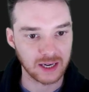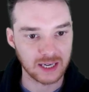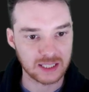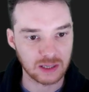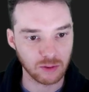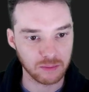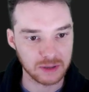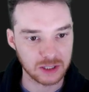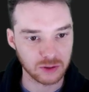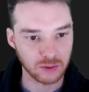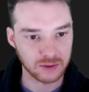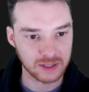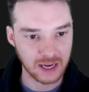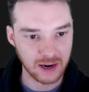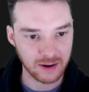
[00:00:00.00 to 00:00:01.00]
I guess that would be
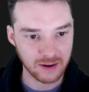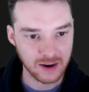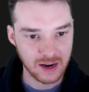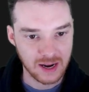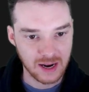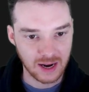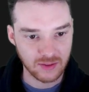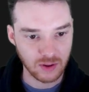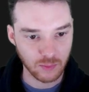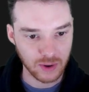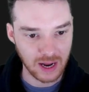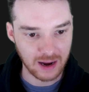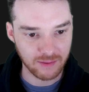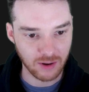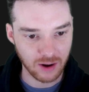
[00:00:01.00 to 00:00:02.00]
stored there. And then we
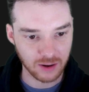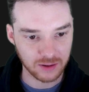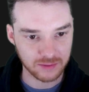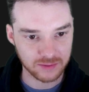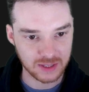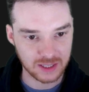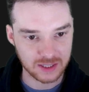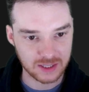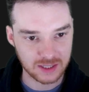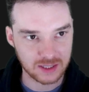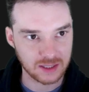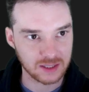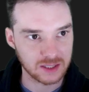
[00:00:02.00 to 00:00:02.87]
have all of this